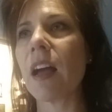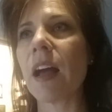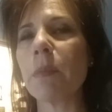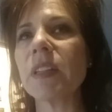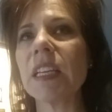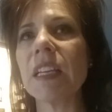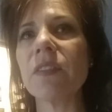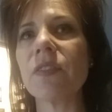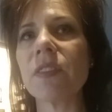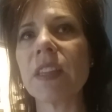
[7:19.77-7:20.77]
I
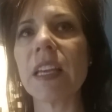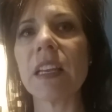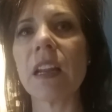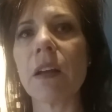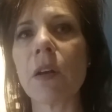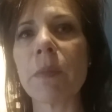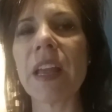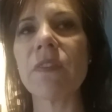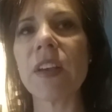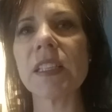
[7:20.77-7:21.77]
believe, that are
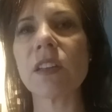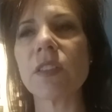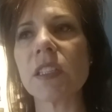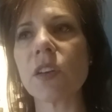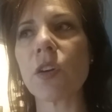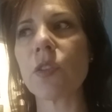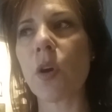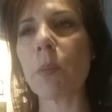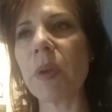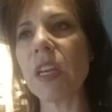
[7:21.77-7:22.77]
manifest on this earth
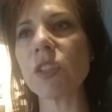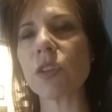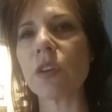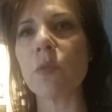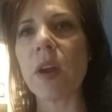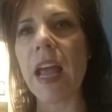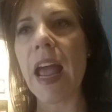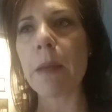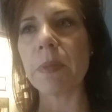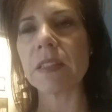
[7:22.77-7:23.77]
are a picture of what
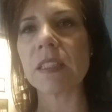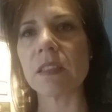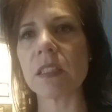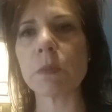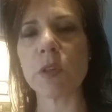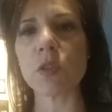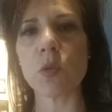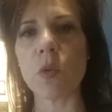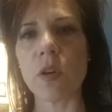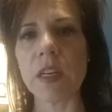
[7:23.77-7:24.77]
happens in the
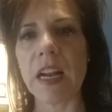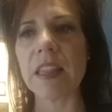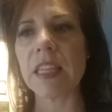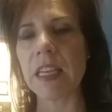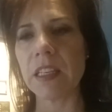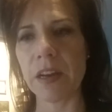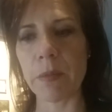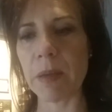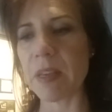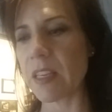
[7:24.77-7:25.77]
spiritual world. And I think,
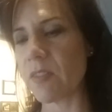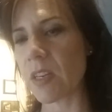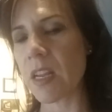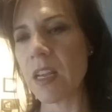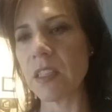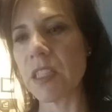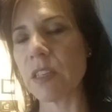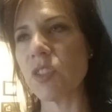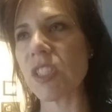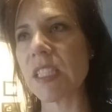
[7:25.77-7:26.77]
maybe even,
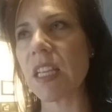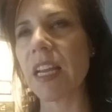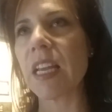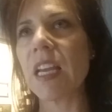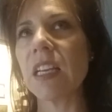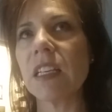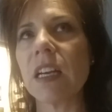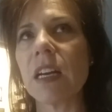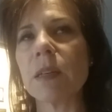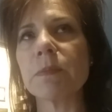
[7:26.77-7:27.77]
just like
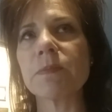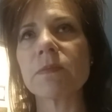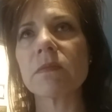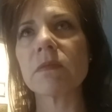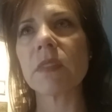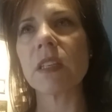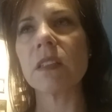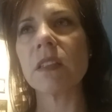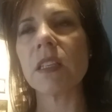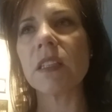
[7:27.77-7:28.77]

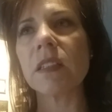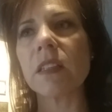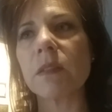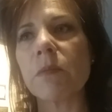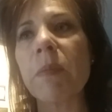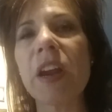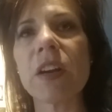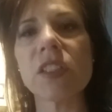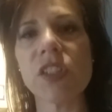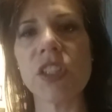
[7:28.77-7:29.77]
the
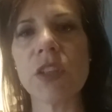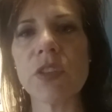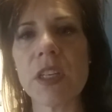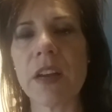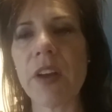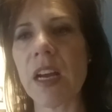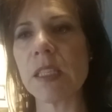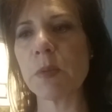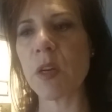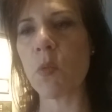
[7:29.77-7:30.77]
marriage, the union of a
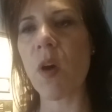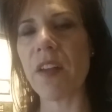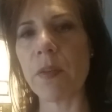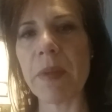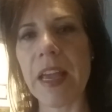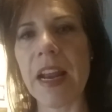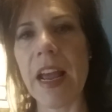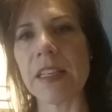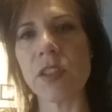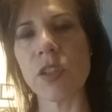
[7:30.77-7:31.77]
husband and wife, a man
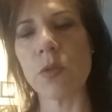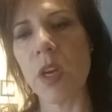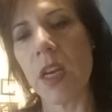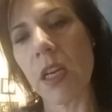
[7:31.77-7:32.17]
has to